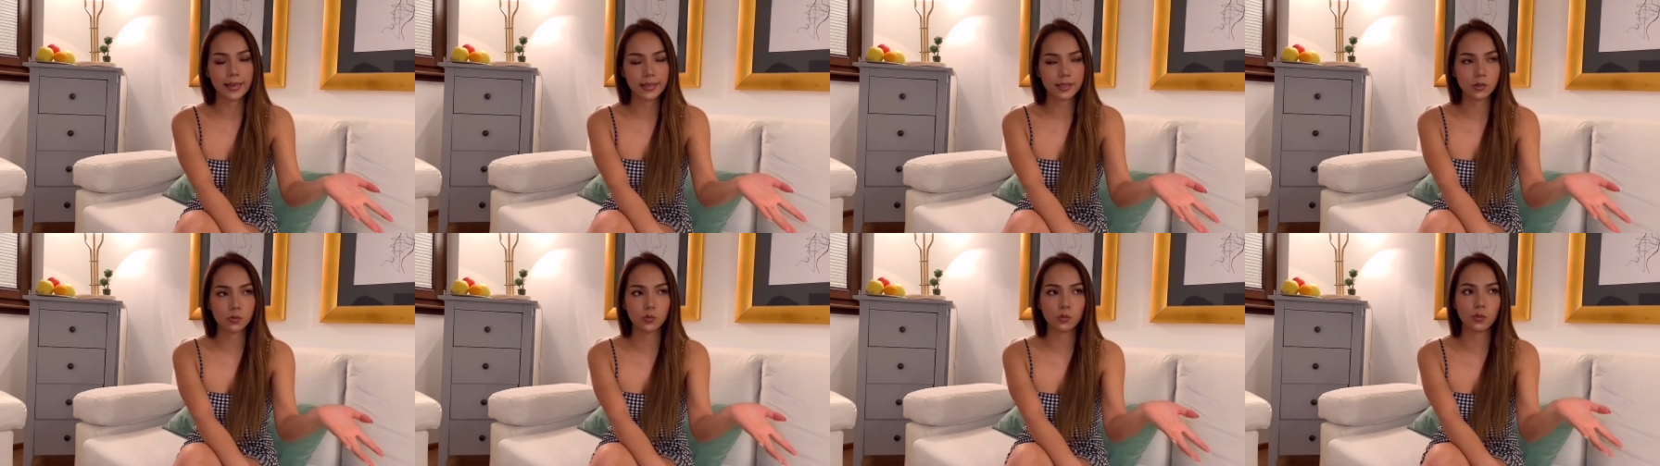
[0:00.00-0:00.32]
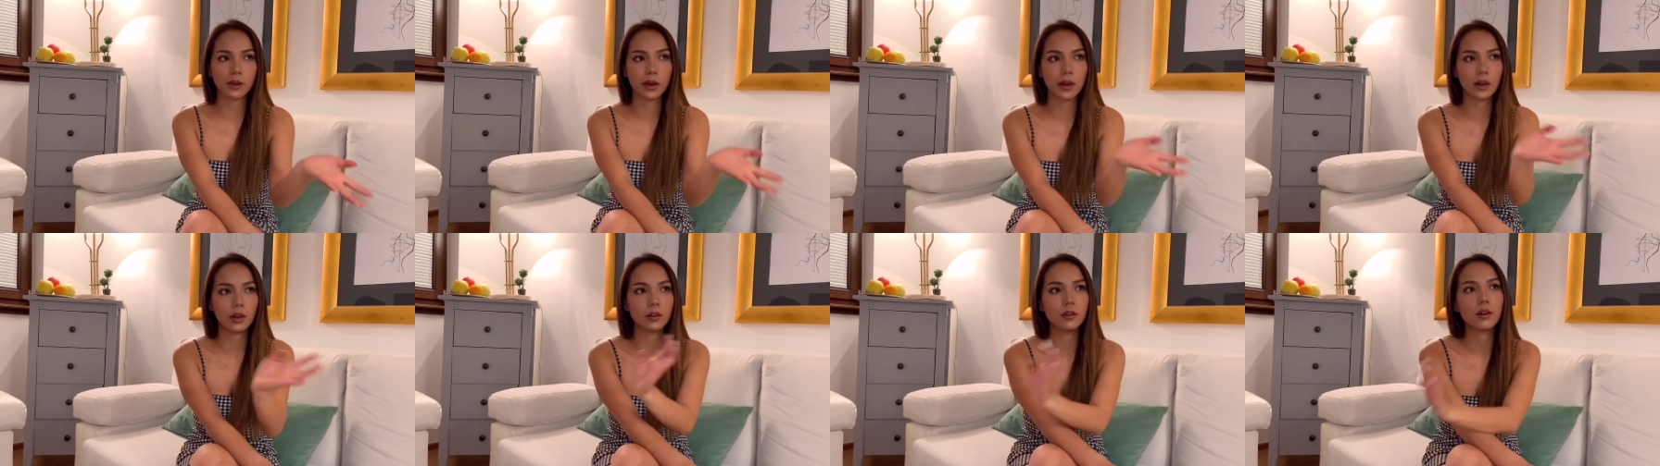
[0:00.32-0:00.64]
as
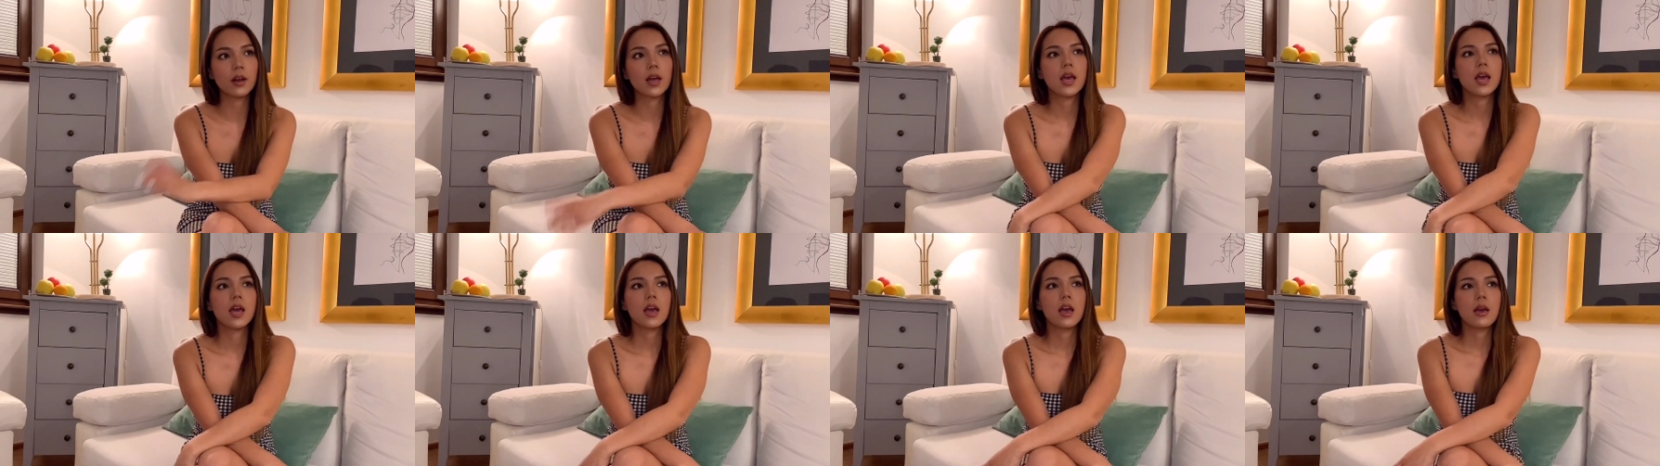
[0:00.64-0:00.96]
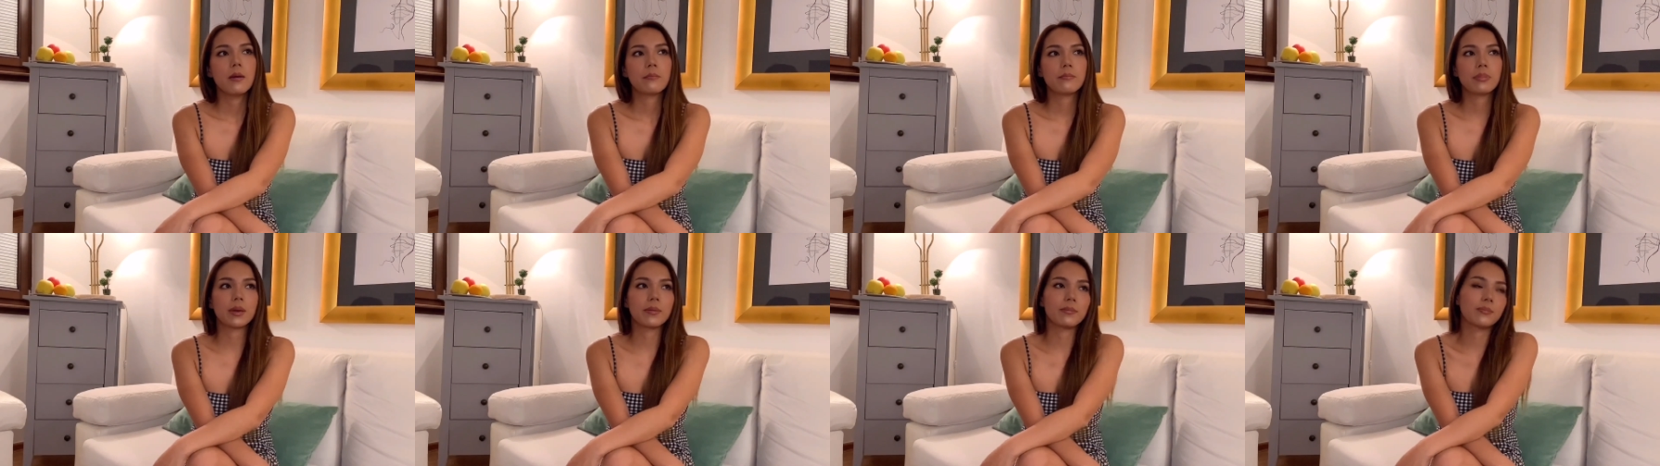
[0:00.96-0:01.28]
well.
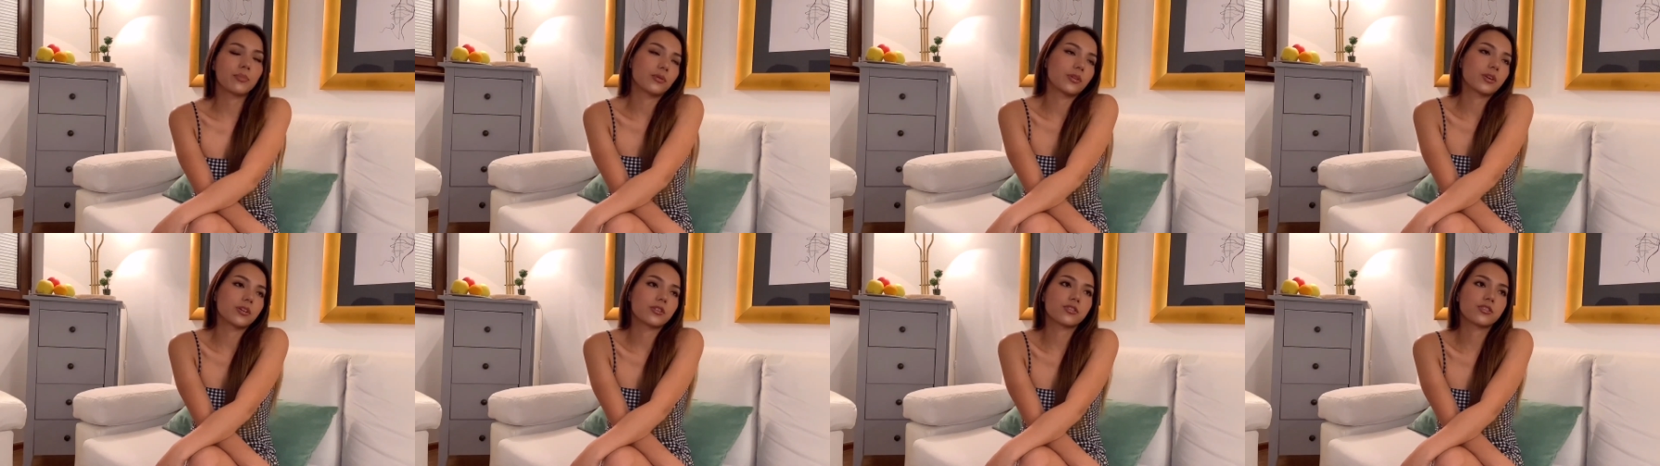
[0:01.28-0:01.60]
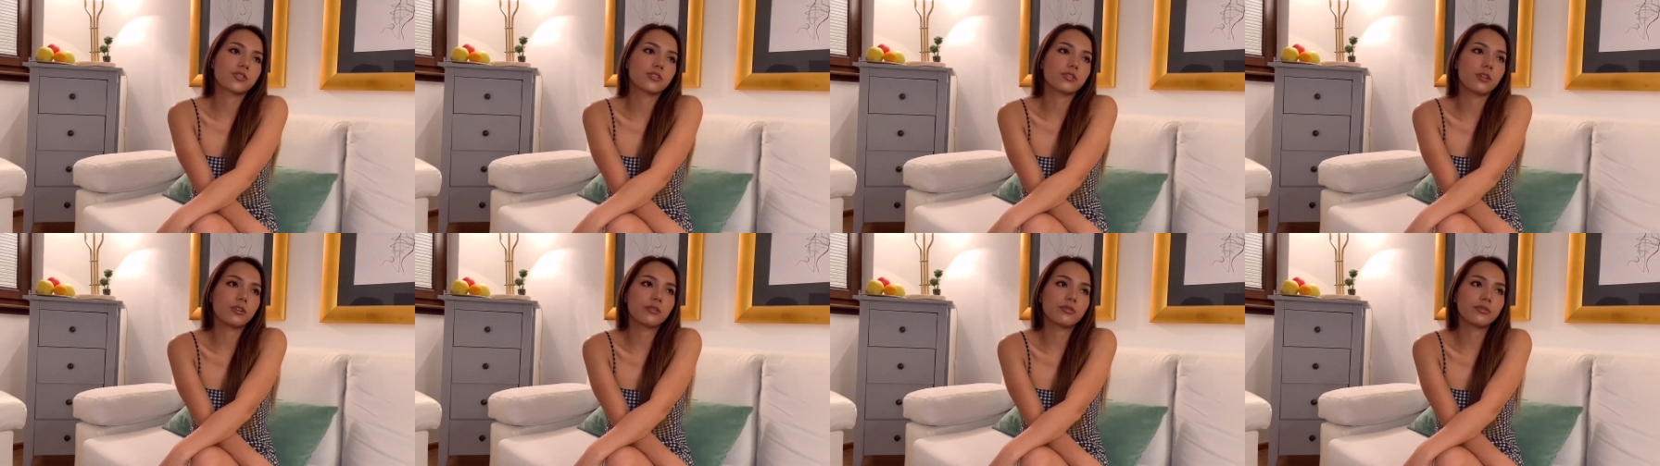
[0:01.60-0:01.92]
People are
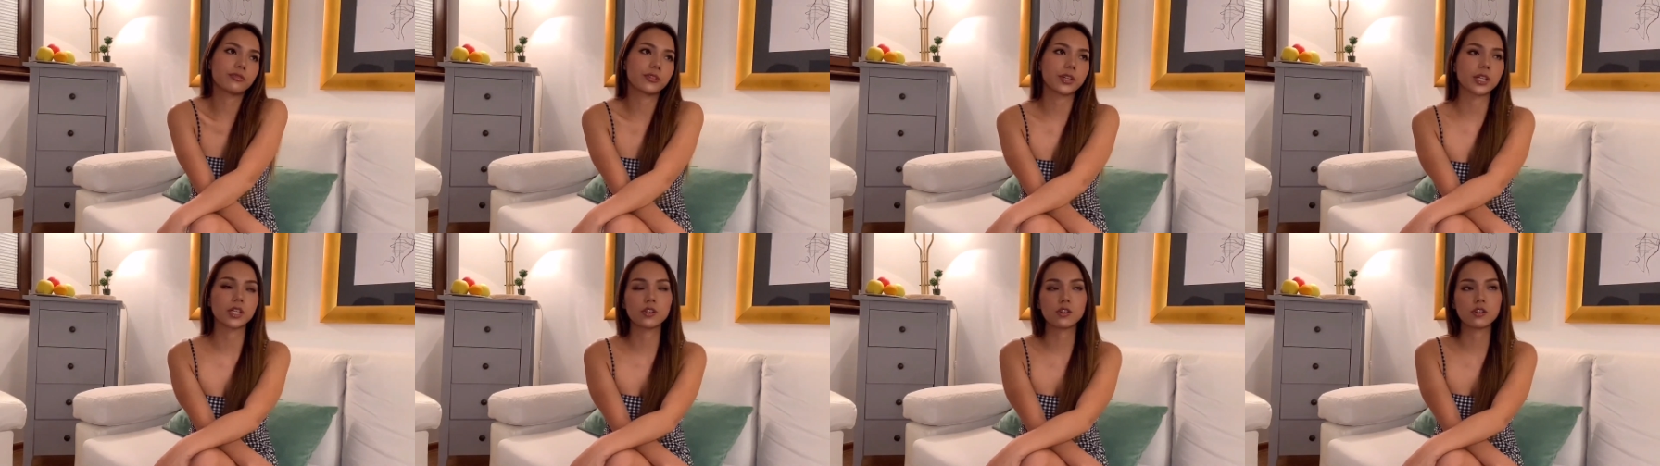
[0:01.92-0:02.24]
so free